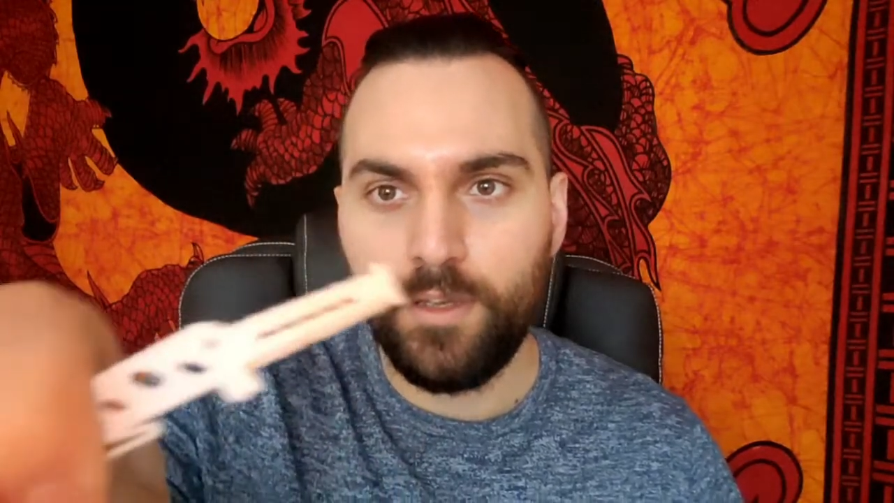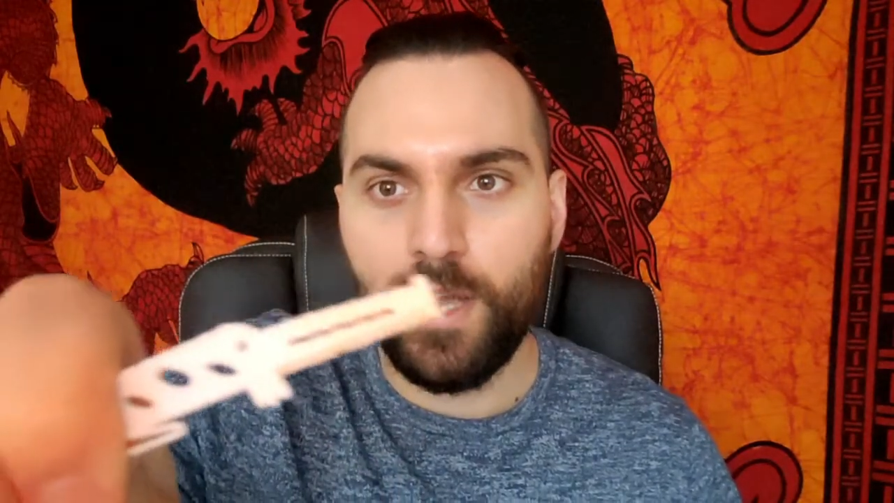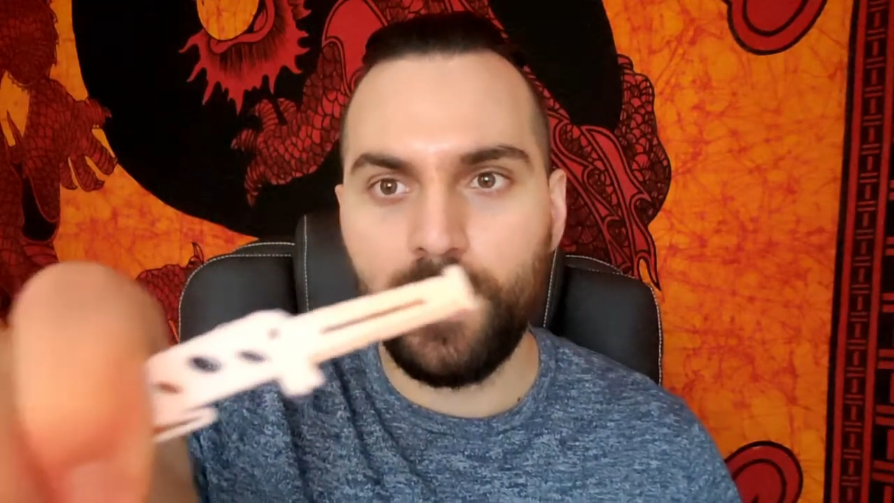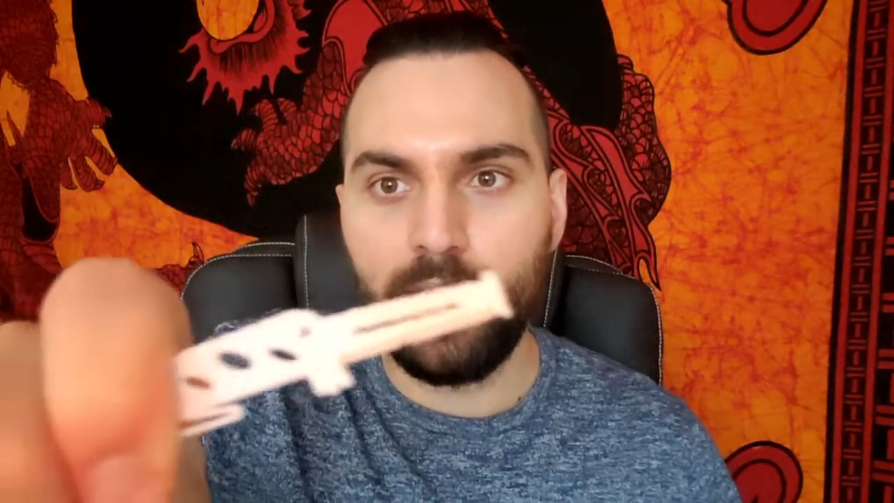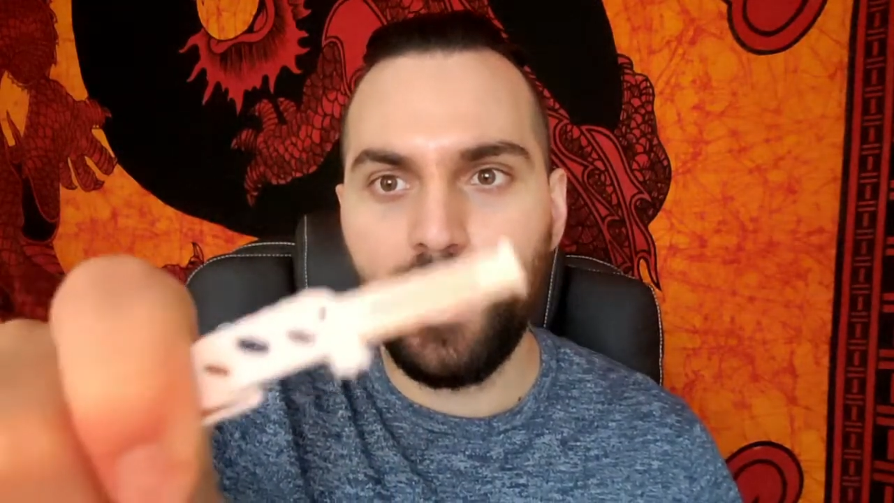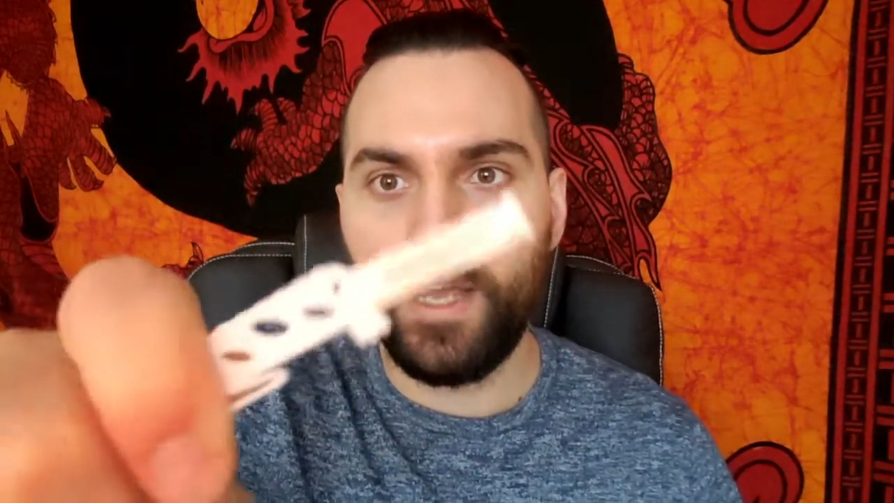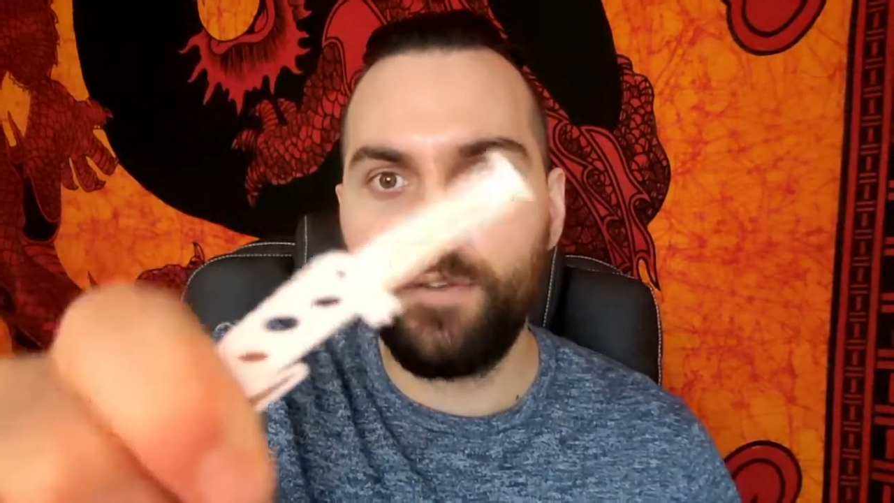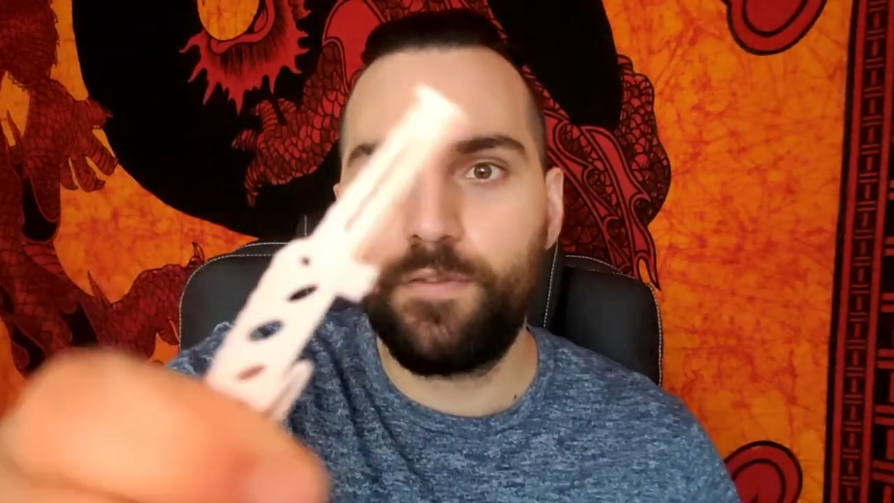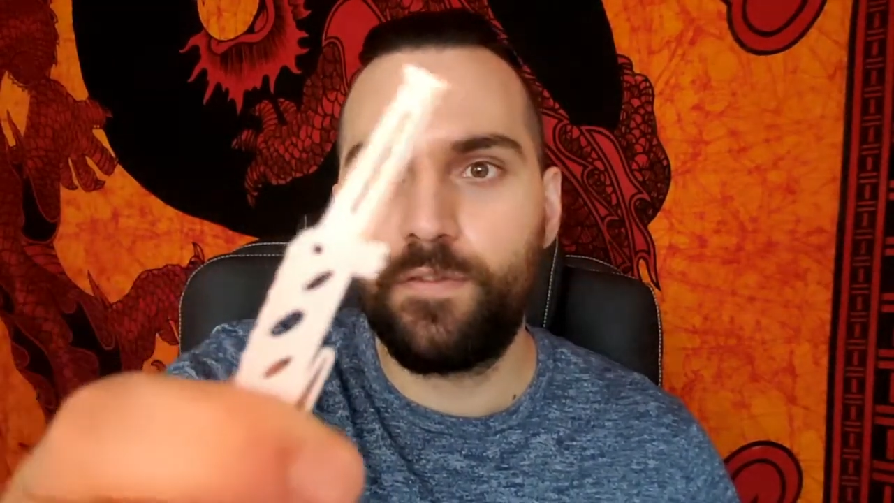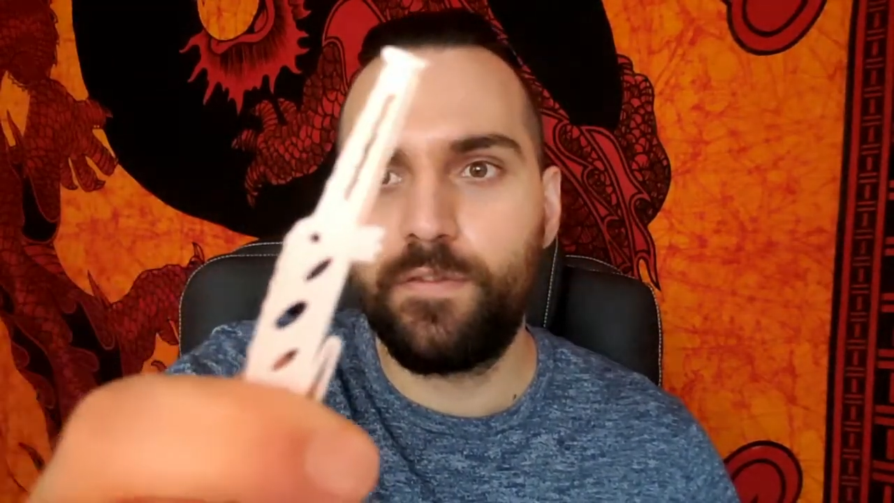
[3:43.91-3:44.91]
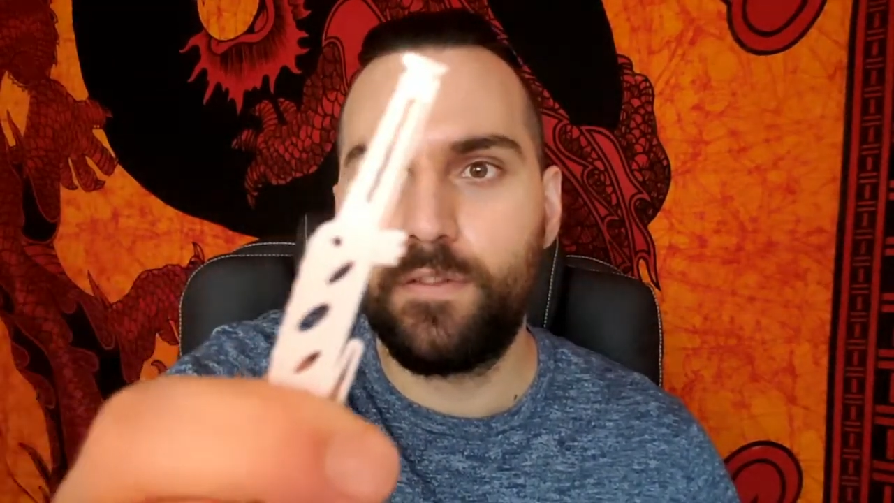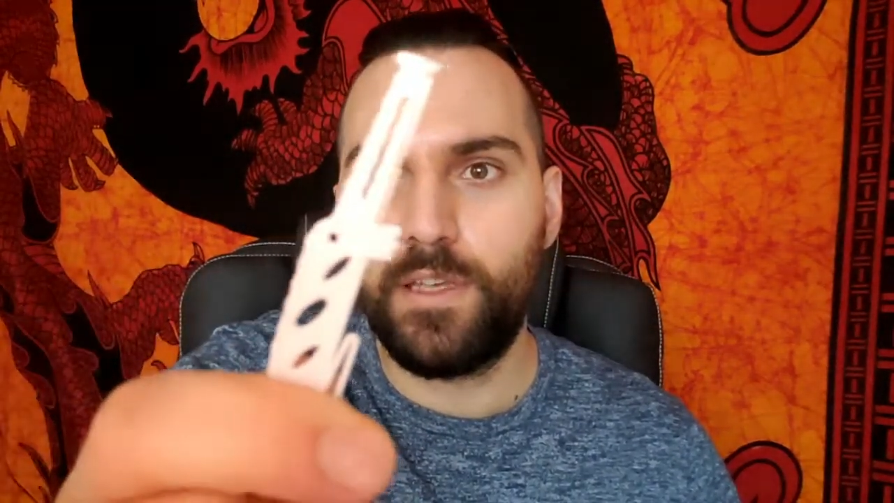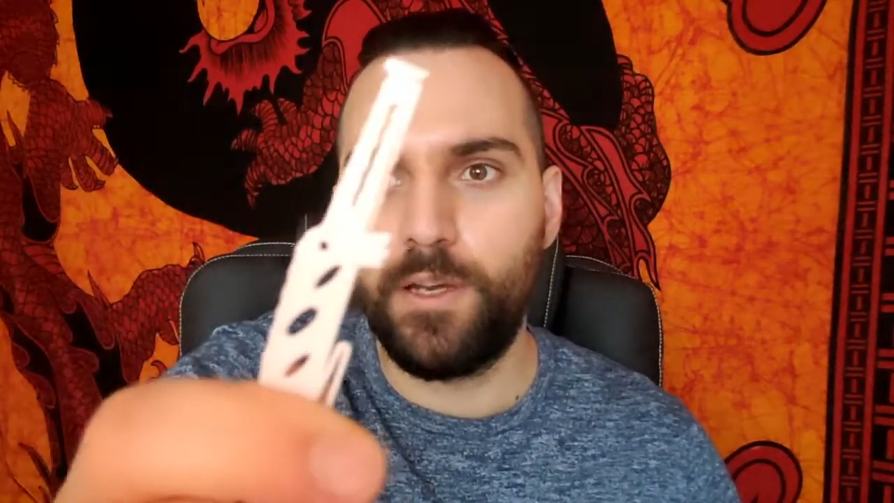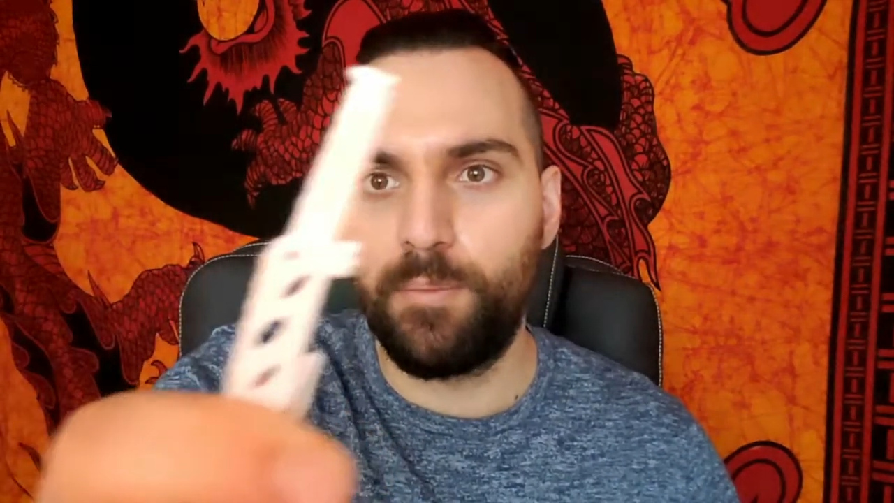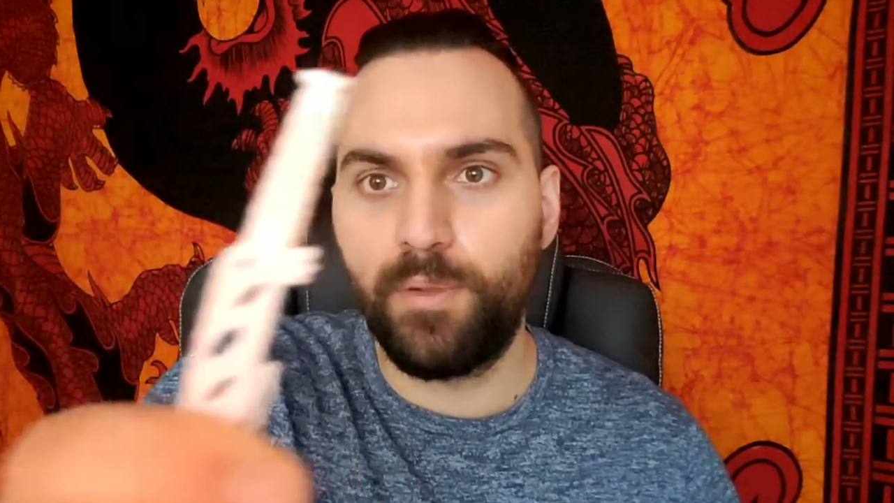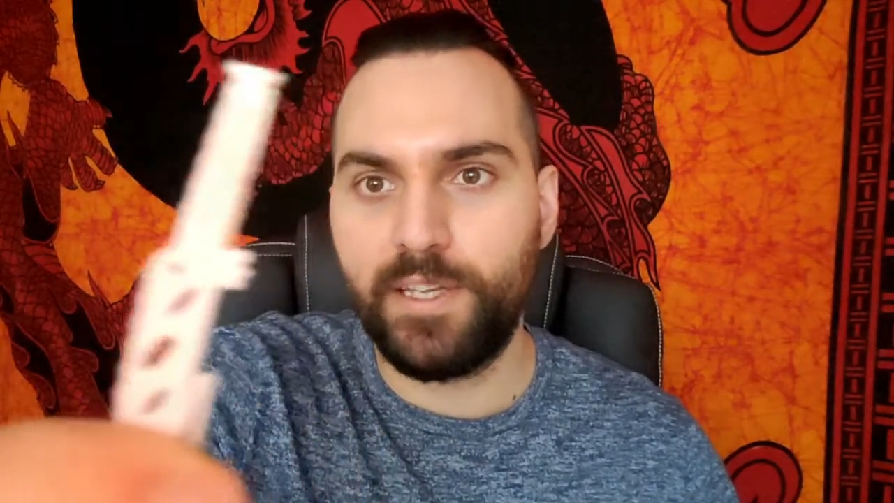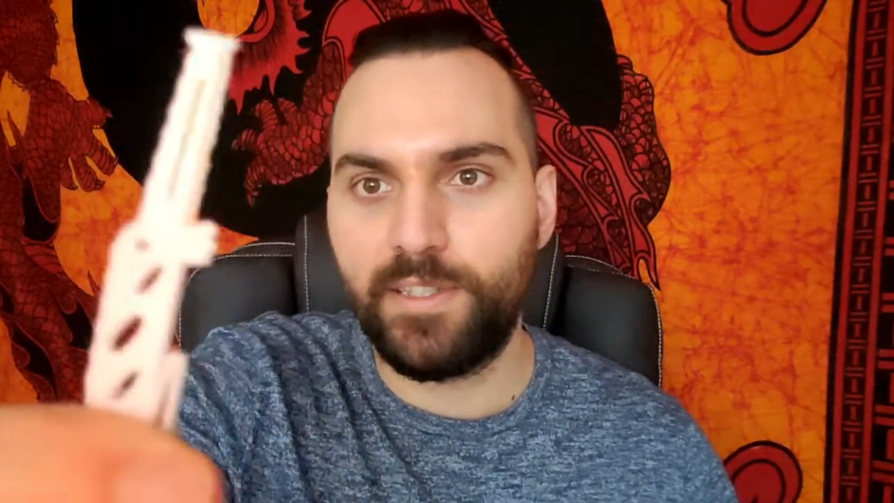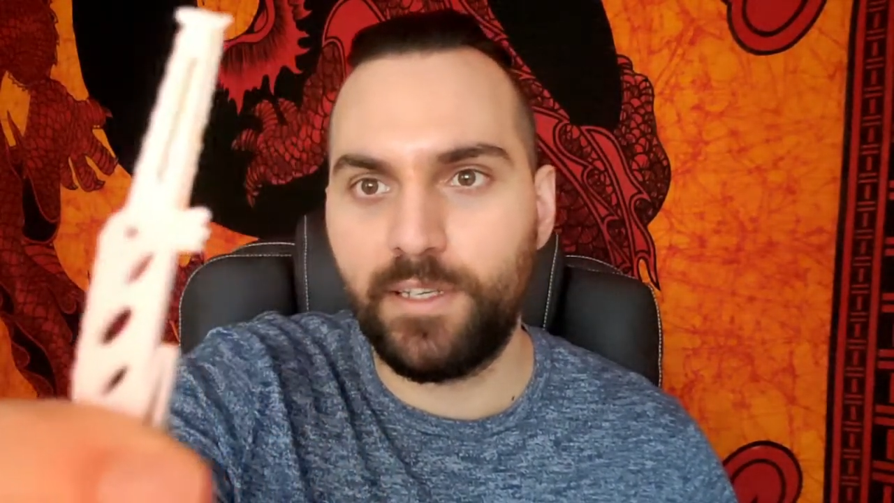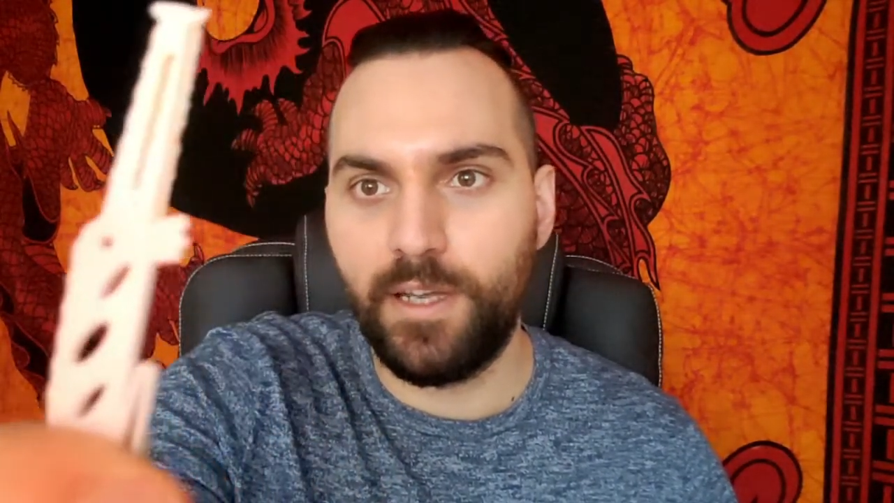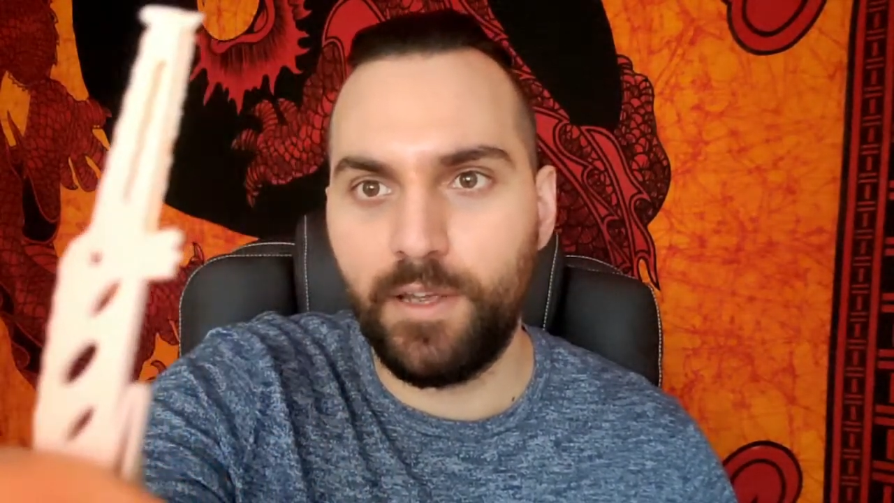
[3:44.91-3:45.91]
kind of knife here,
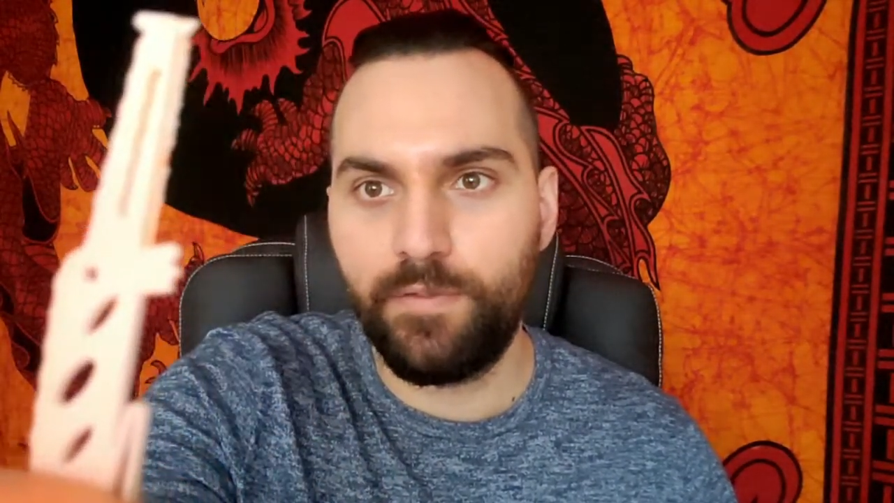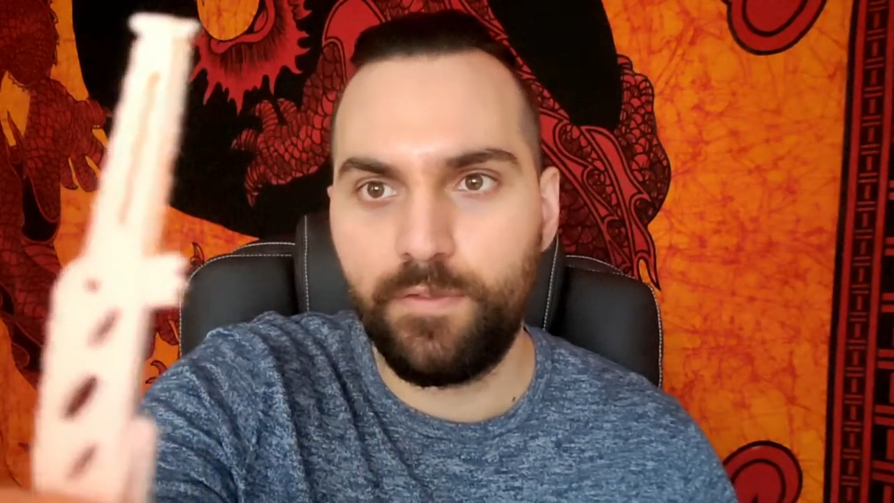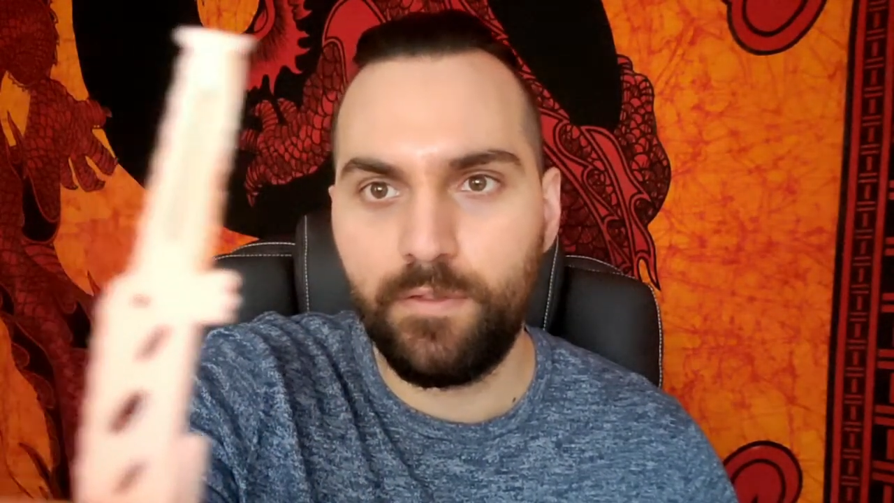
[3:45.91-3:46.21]
plastic knife.